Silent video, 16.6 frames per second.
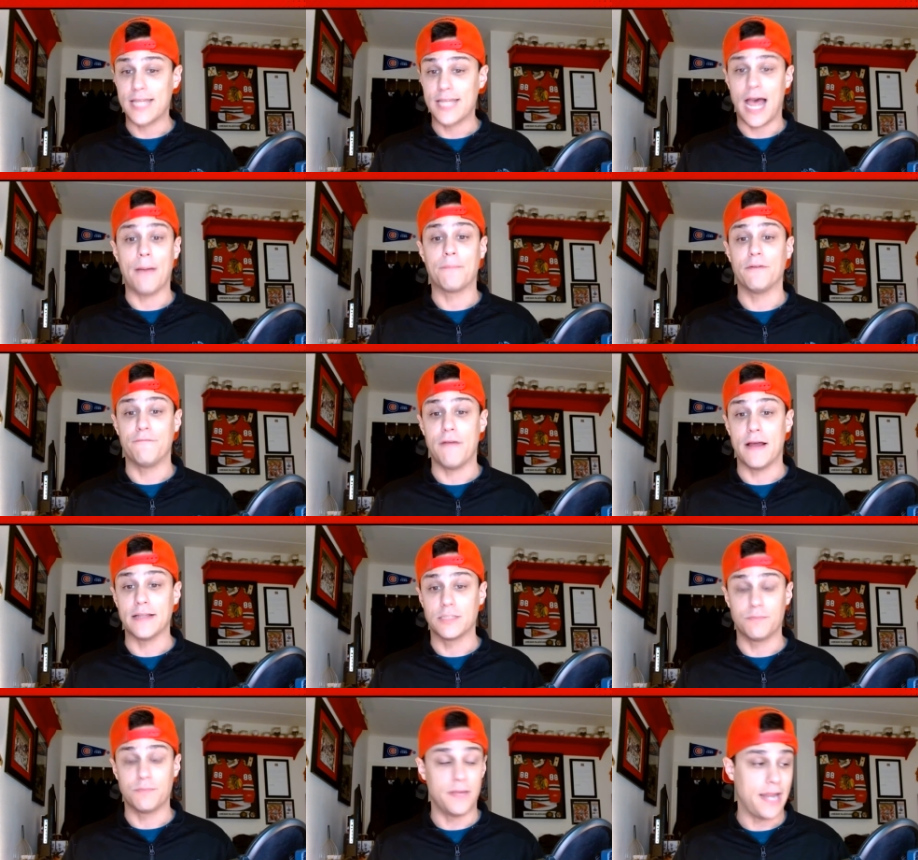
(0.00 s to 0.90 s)
the top
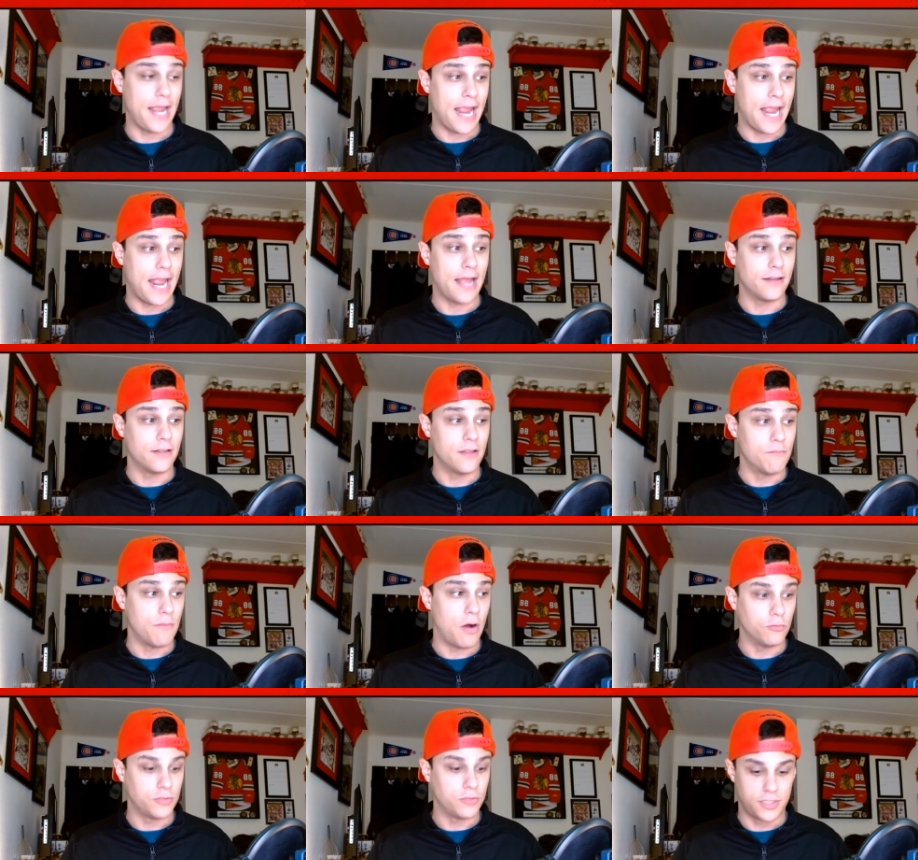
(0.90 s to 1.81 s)
defenseman and the
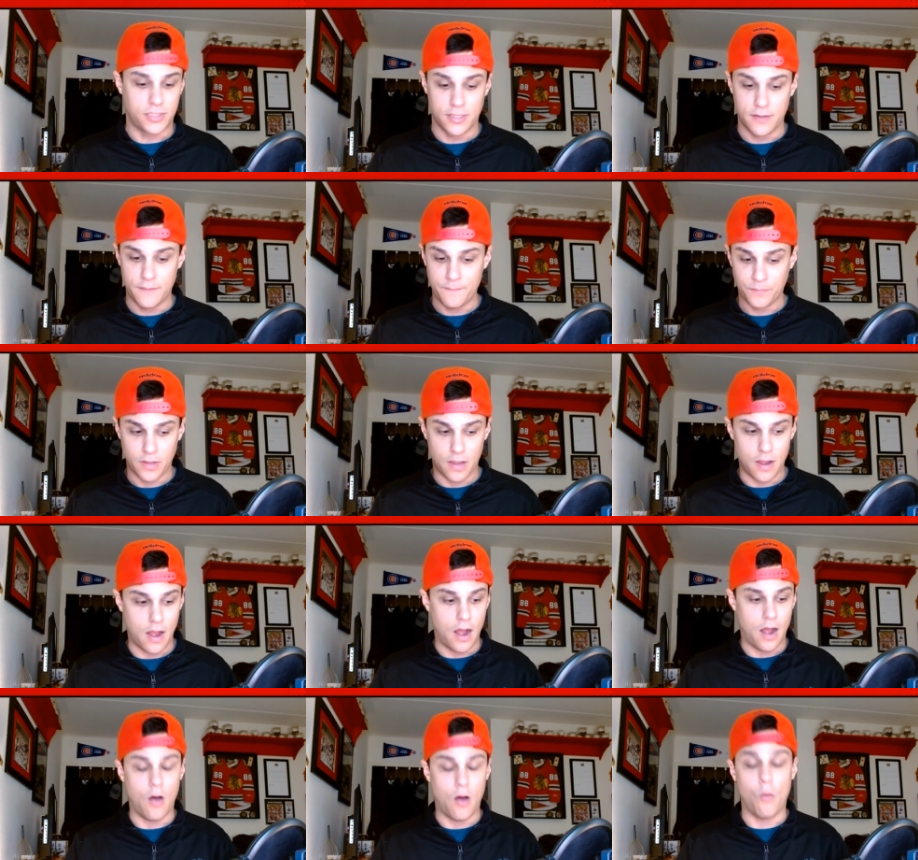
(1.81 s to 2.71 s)
most
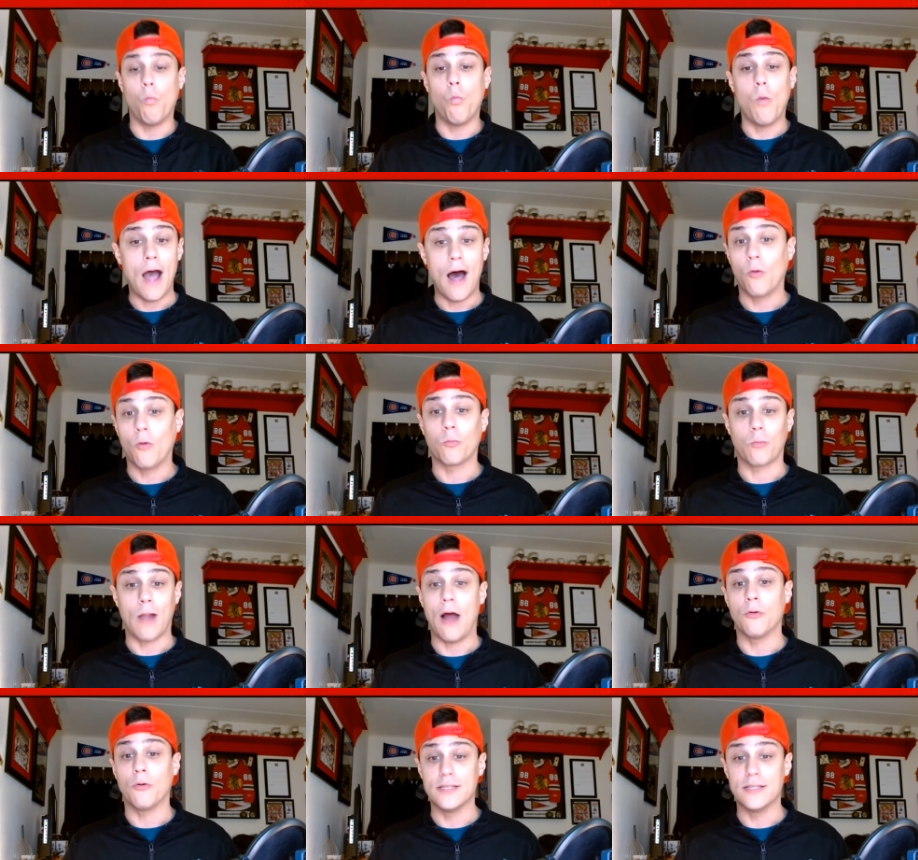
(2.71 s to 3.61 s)
uh,
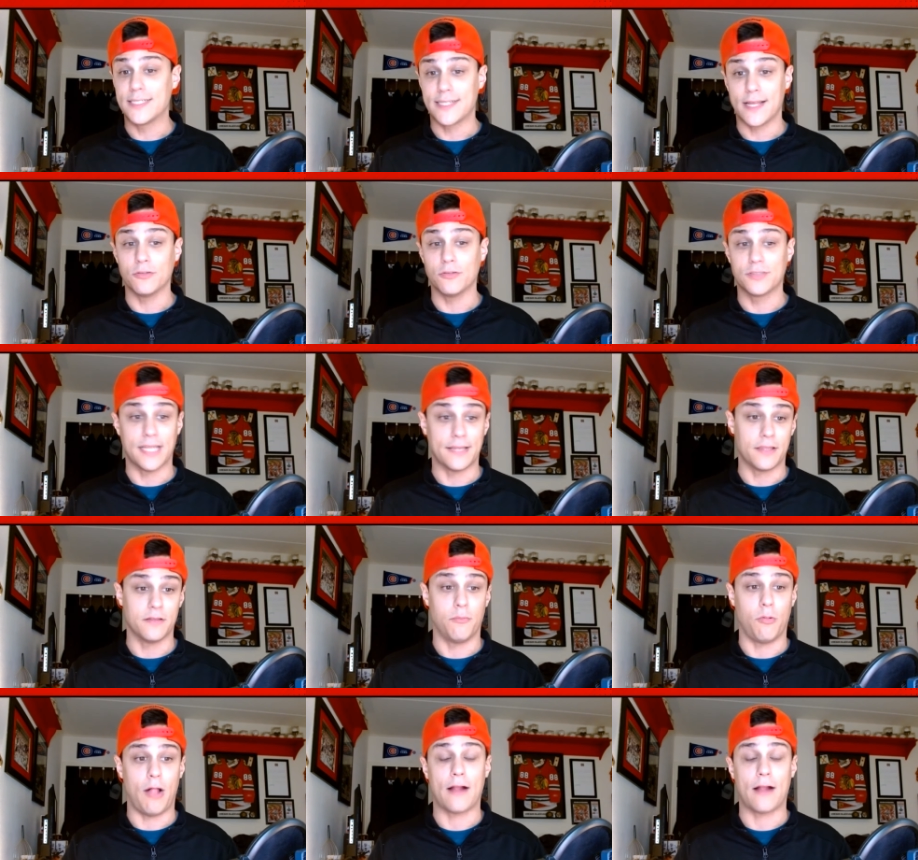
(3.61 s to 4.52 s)
well-rounded skill set that
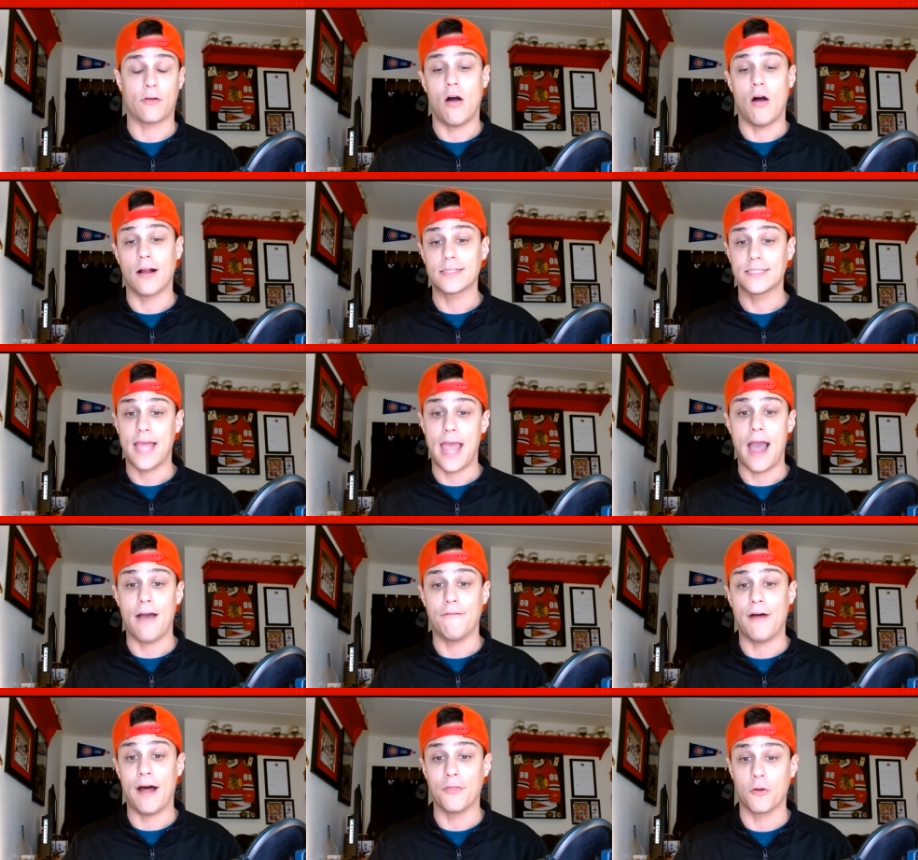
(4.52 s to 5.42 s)
the Blackhawks
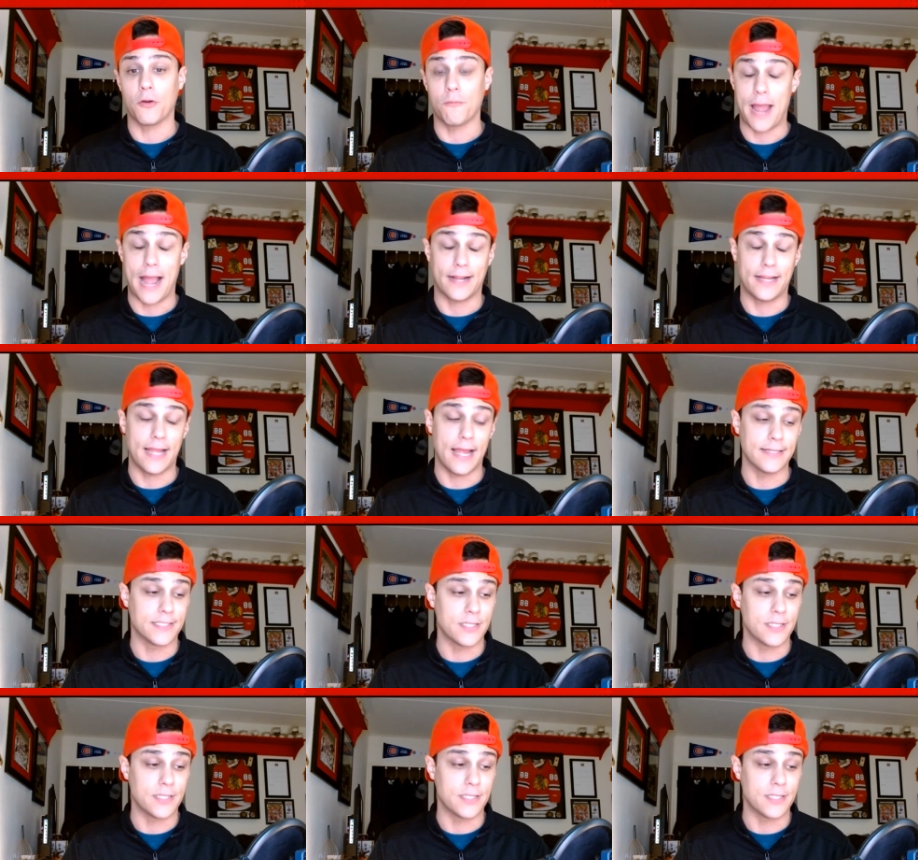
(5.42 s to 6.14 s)
have on their back end.